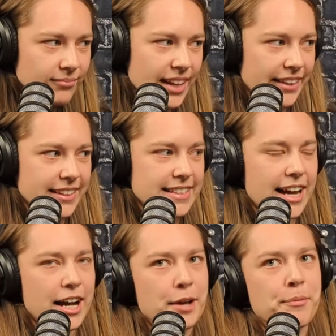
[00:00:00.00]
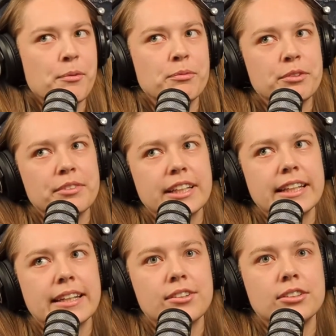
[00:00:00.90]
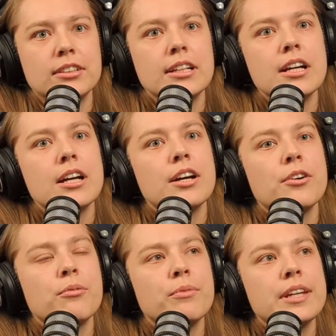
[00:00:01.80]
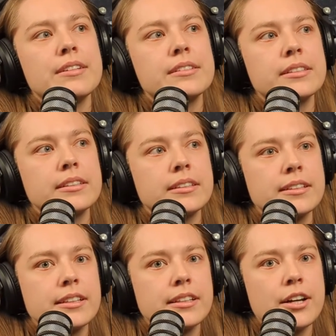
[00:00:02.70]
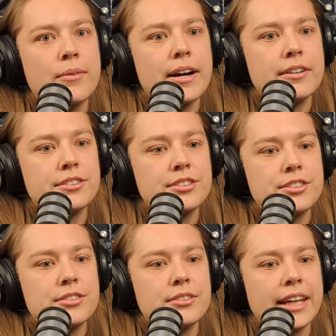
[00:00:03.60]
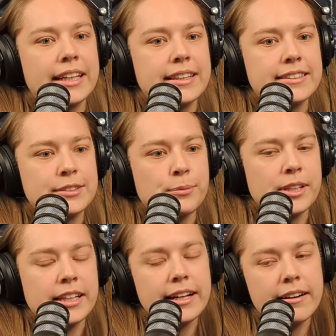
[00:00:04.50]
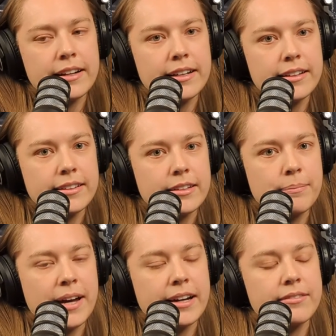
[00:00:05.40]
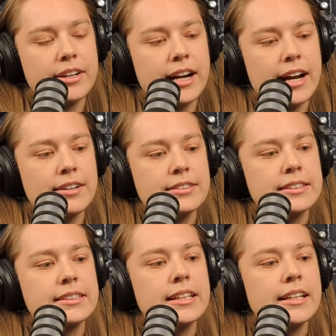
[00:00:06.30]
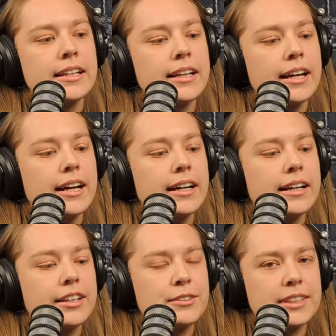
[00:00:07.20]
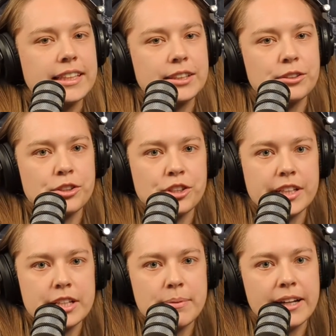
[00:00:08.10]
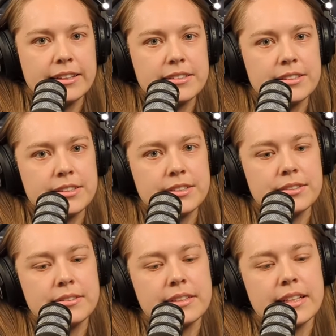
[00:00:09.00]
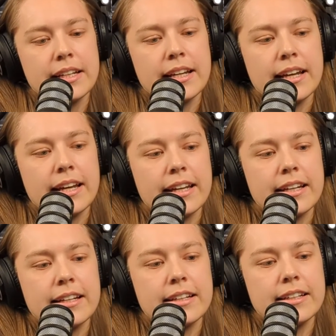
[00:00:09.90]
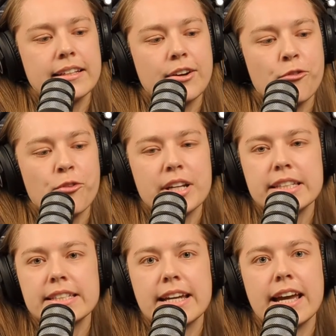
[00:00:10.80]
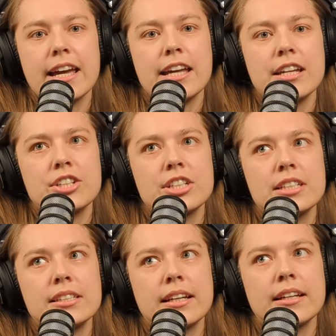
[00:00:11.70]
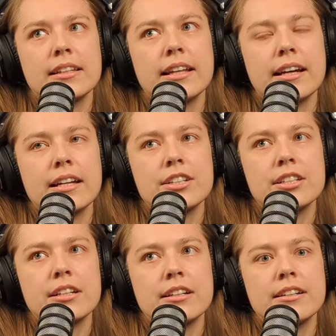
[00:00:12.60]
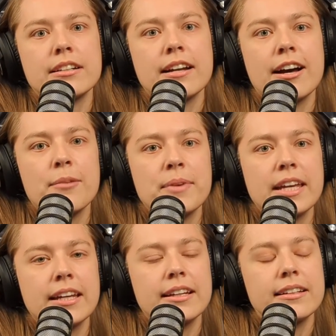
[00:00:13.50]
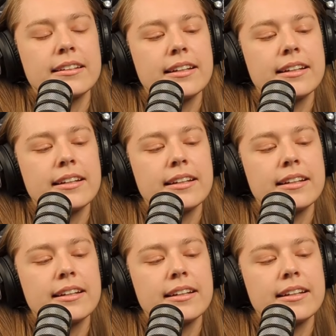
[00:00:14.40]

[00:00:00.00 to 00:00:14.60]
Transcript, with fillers: at the time, but when we were really little, we used to go out into like this wooded area in the back of our house, uh, and there was like a little creek back there too. And one day she said that she heard humming,